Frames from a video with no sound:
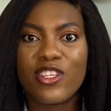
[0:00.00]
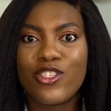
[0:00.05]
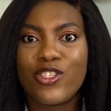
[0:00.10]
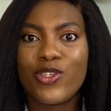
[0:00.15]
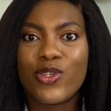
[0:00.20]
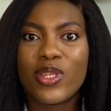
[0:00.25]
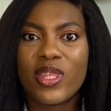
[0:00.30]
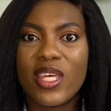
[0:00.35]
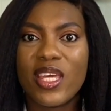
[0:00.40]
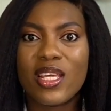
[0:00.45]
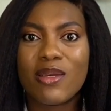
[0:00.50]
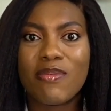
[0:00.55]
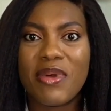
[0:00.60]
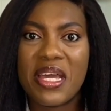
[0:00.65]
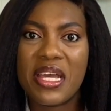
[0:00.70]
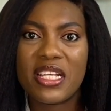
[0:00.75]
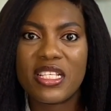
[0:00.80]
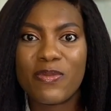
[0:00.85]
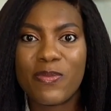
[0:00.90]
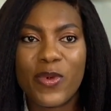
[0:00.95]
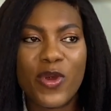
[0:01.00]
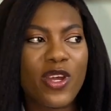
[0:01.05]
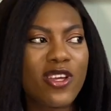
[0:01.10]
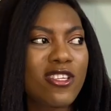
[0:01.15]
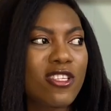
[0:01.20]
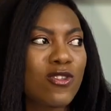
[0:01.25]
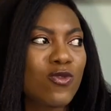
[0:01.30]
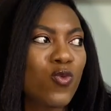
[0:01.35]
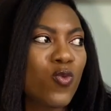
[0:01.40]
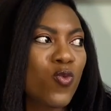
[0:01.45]
Do you think my
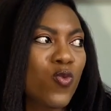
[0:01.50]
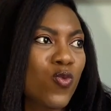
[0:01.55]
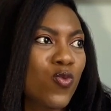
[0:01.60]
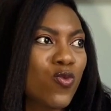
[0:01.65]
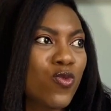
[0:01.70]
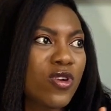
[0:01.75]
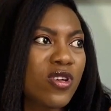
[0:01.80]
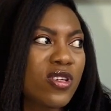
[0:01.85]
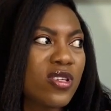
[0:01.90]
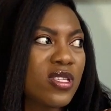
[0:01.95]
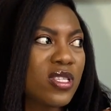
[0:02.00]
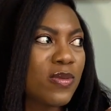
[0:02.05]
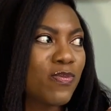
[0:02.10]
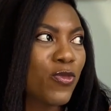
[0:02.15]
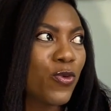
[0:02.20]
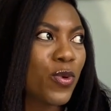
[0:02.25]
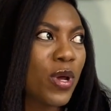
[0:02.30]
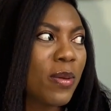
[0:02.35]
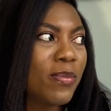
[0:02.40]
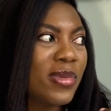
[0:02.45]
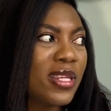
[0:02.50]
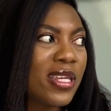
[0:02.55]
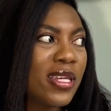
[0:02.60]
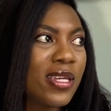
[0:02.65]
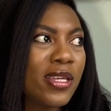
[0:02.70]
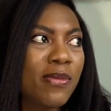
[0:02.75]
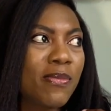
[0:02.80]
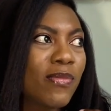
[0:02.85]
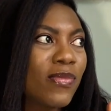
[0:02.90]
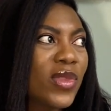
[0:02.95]
experience was
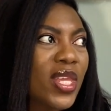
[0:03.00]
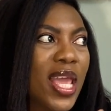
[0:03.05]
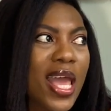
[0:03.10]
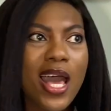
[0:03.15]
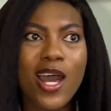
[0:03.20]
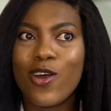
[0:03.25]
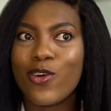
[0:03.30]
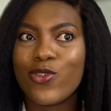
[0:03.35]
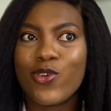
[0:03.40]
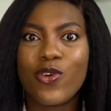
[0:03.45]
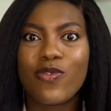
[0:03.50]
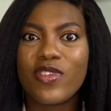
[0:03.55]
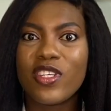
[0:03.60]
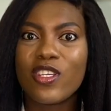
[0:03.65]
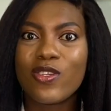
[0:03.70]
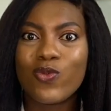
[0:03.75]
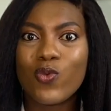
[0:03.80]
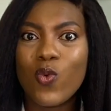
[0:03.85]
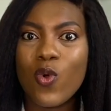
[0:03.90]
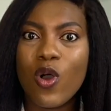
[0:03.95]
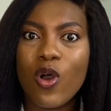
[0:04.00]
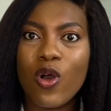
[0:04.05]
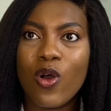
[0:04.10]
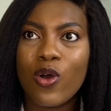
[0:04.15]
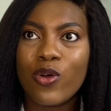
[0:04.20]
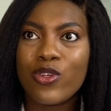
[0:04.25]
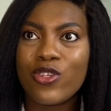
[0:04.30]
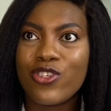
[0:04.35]
probably out of this world?